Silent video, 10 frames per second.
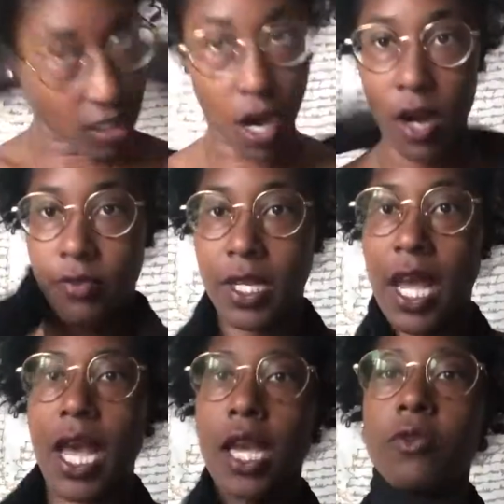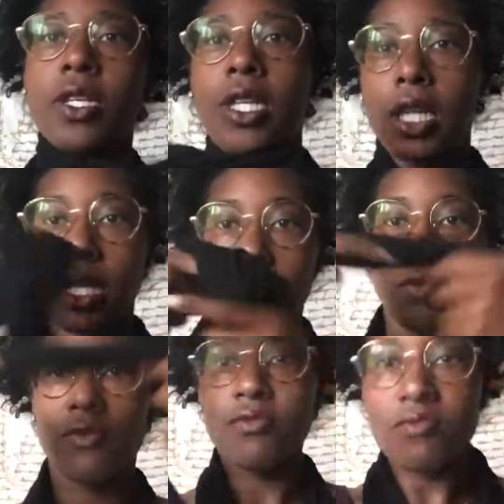scarf, the kind we get
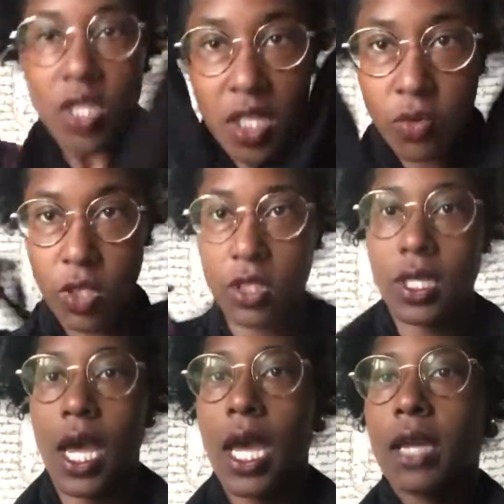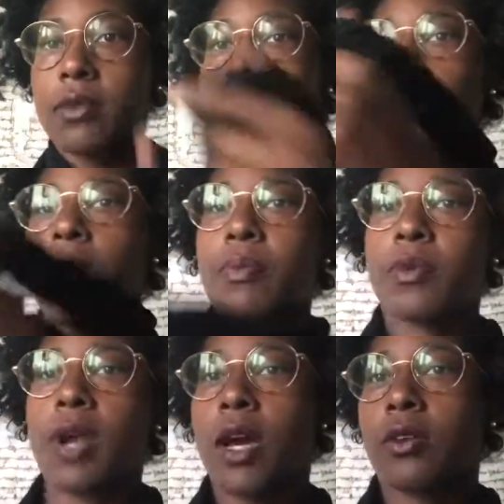in the winter time, just wrap
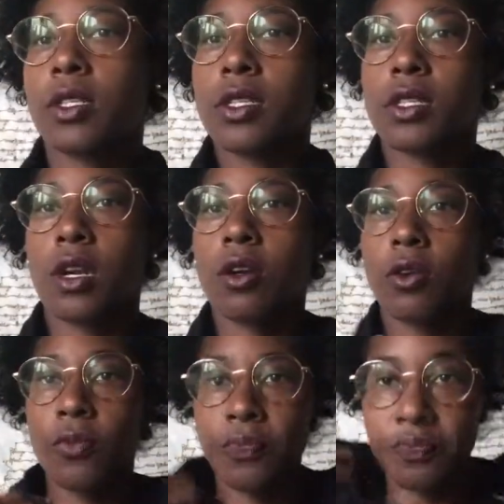around in a circle.